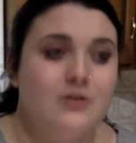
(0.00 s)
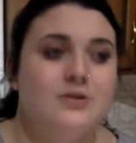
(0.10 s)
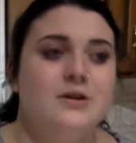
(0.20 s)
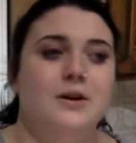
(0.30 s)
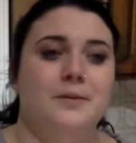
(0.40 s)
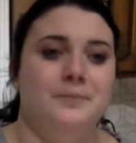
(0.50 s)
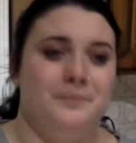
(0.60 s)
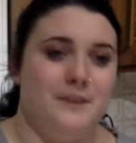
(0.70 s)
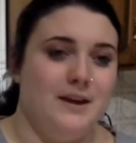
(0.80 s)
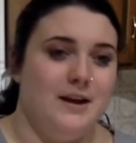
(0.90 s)
So,
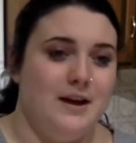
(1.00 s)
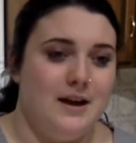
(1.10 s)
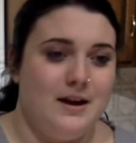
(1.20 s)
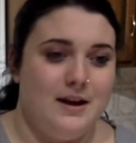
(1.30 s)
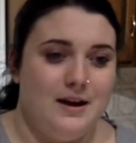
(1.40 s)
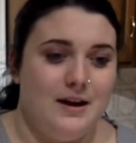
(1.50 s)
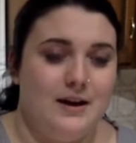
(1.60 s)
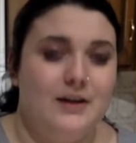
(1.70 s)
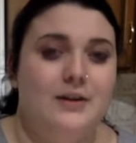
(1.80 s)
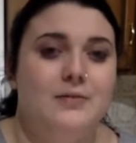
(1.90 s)
I
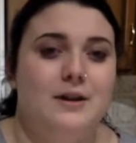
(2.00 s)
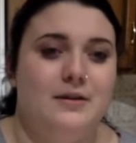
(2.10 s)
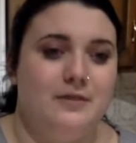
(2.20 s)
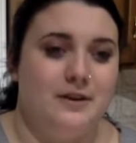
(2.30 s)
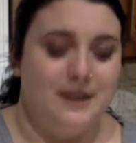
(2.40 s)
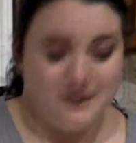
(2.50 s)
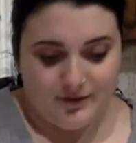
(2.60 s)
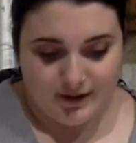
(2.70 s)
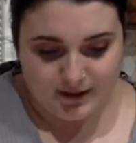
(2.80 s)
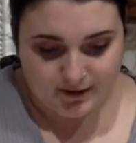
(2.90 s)
hear you're ready for your next
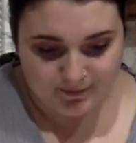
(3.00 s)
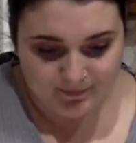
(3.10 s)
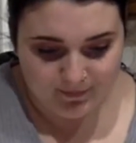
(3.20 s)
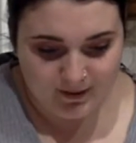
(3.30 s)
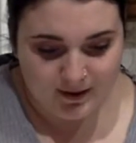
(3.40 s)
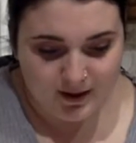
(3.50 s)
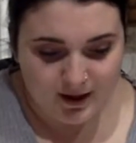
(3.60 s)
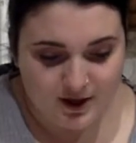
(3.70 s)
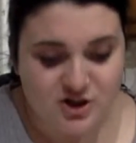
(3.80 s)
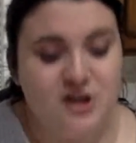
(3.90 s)
vehicle,
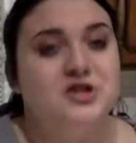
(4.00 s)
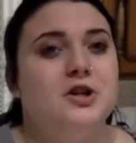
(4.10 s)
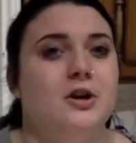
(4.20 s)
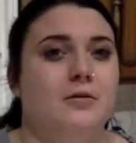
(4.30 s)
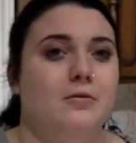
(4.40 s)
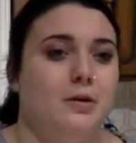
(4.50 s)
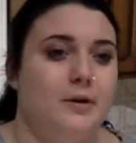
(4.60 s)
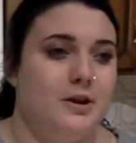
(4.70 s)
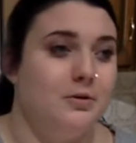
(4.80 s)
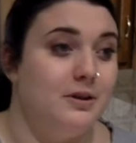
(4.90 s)
and you're unsure of
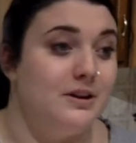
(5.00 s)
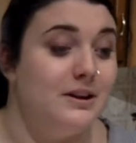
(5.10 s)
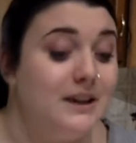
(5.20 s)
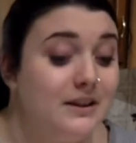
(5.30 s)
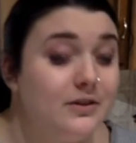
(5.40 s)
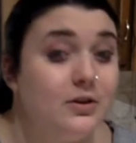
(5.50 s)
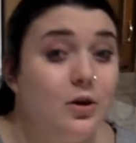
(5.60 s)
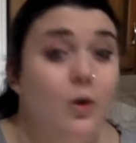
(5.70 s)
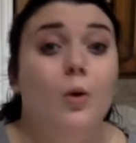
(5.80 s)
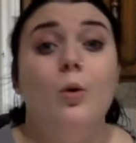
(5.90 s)
whether you want to lease
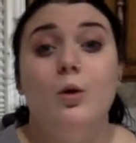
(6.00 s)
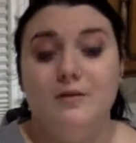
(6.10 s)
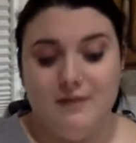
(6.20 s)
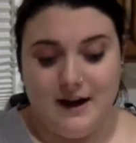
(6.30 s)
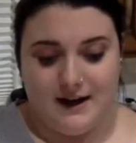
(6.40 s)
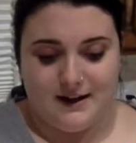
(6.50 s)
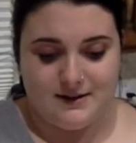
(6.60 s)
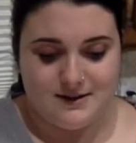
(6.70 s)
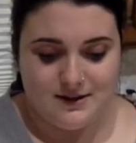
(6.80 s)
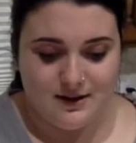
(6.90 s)
or
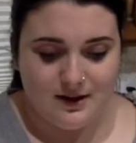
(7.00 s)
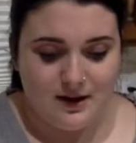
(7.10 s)
finance.